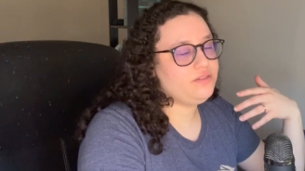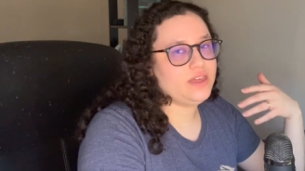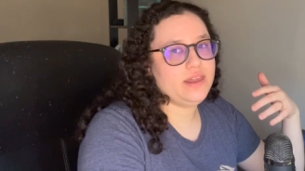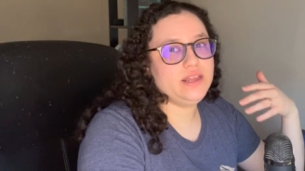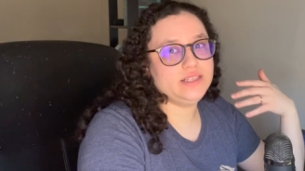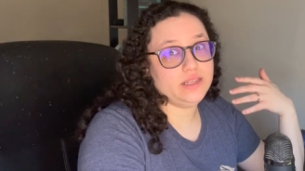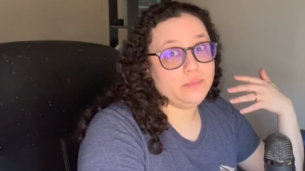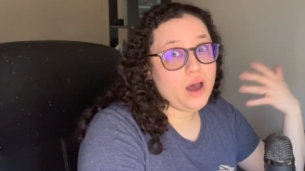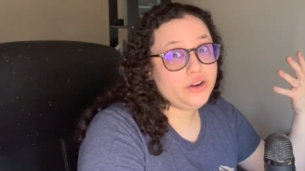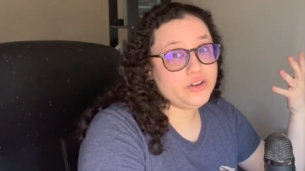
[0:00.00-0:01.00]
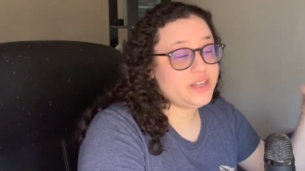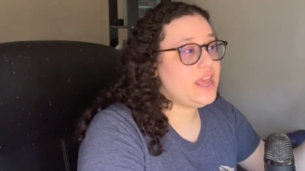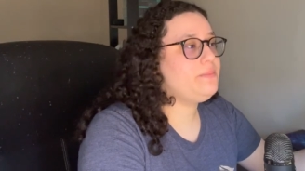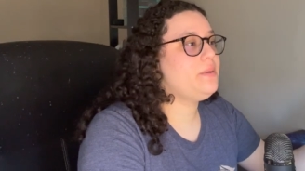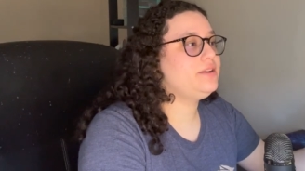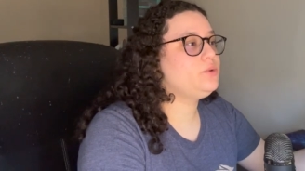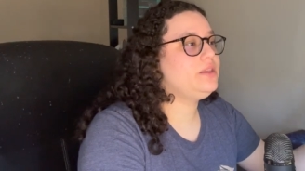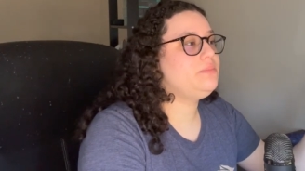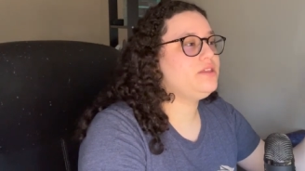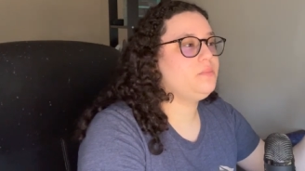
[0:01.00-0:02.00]
that is in the modern day
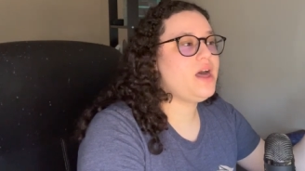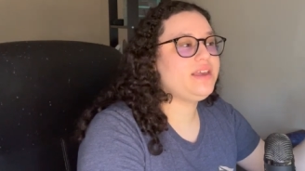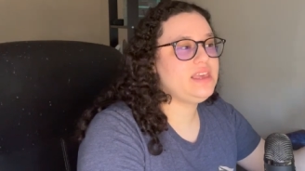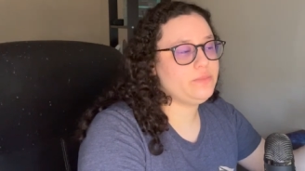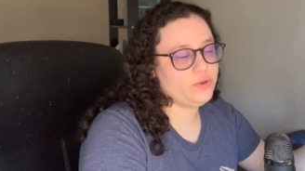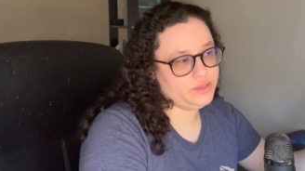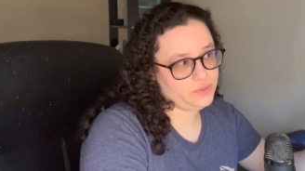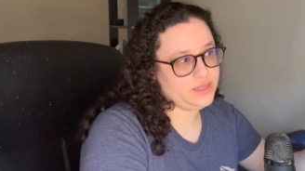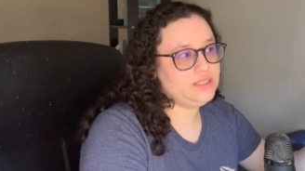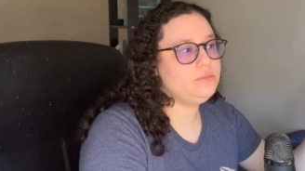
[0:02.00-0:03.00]
perpetuated by the Black Hebrew Israelites,